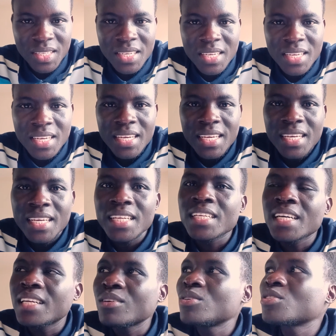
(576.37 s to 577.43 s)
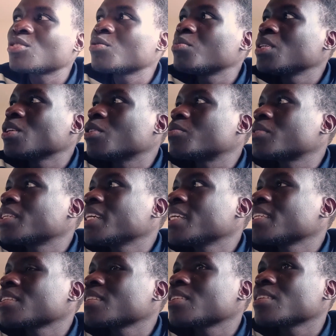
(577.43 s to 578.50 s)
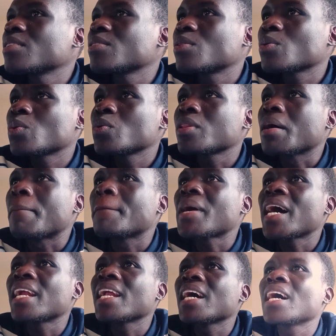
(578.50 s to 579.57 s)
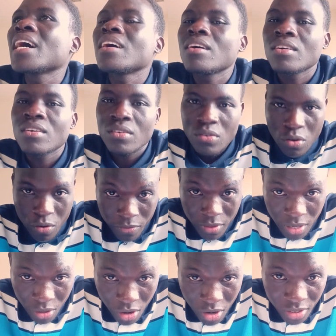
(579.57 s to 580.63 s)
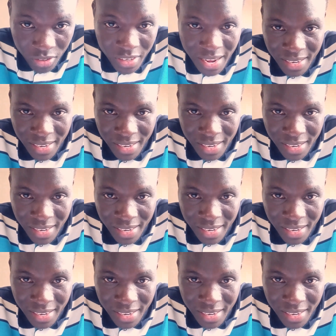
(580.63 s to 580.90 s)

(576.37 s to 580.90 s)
It can also be obtained through the manner of the contract,